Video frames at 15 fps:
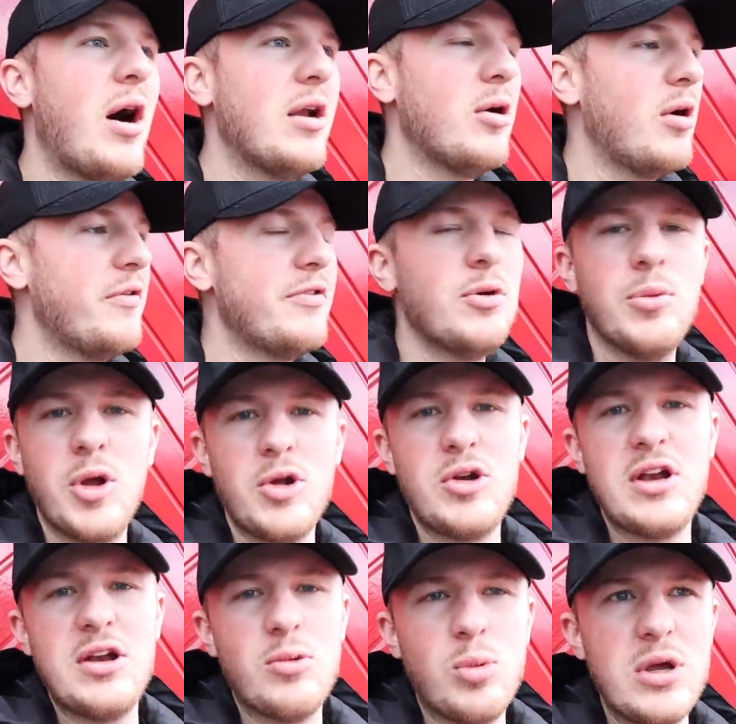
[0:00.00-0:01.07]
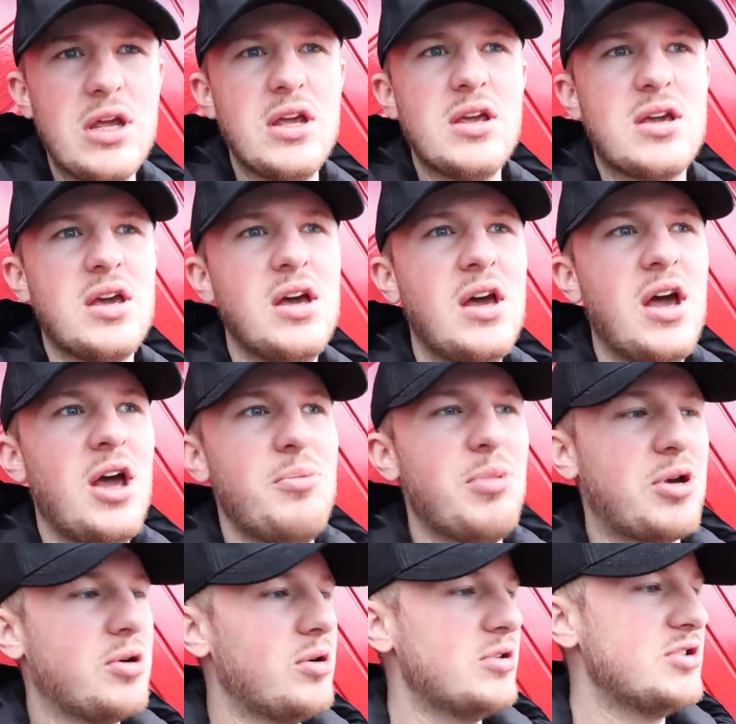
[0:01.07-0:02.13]
I know I haven't uploaded in a week
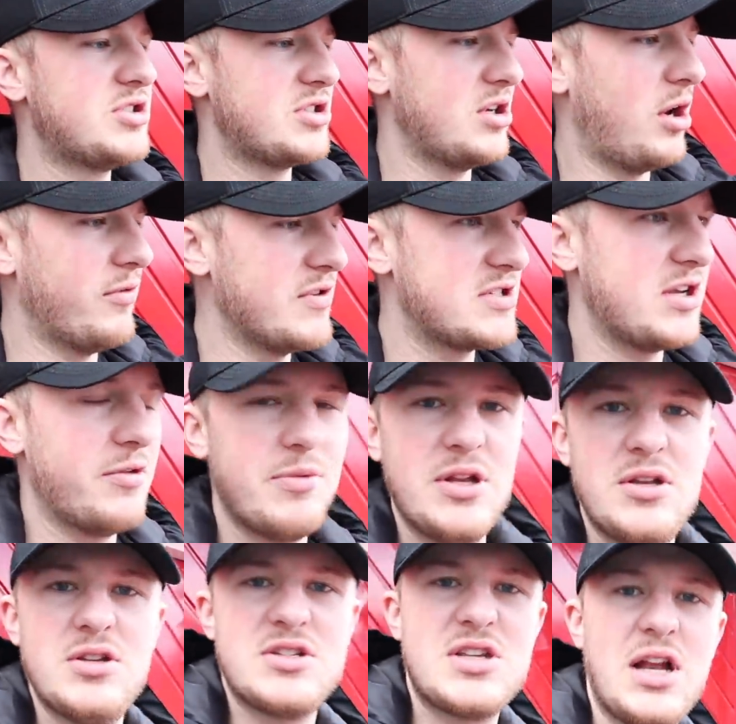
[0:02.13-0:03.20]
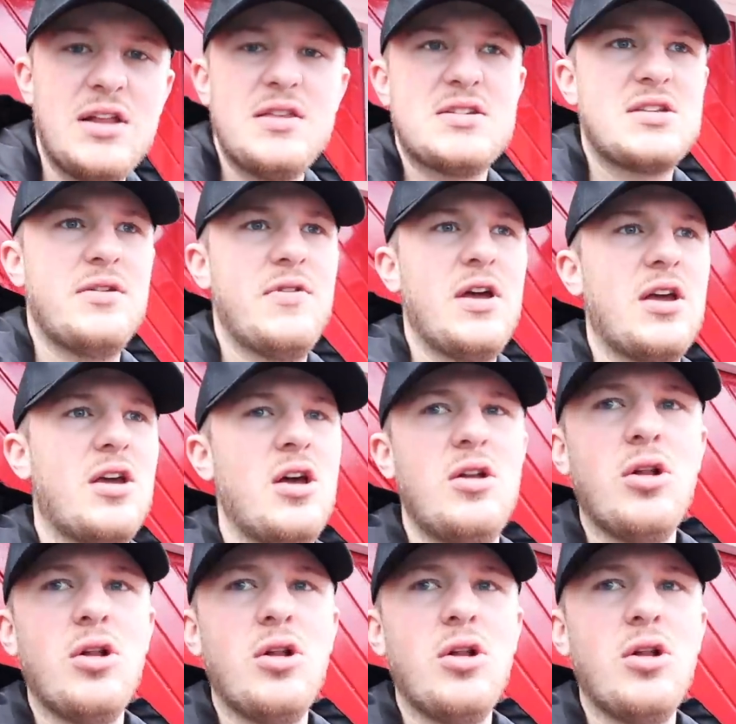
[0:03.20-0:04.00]
because obviously I've been selling the Civic.